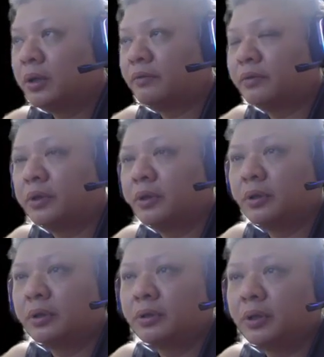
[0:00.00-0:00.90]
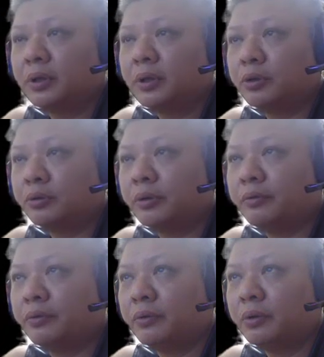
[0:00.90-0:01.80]
So after some
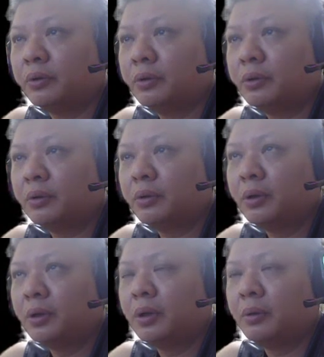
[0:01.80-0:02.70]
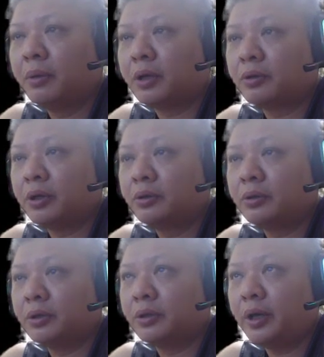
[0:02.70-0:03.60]
to and fro, black
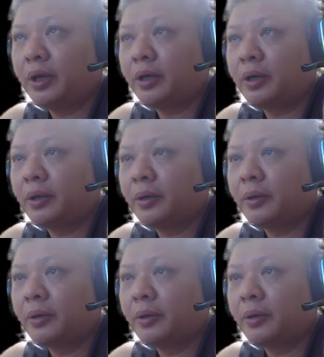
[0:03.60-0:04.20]
tries to attack.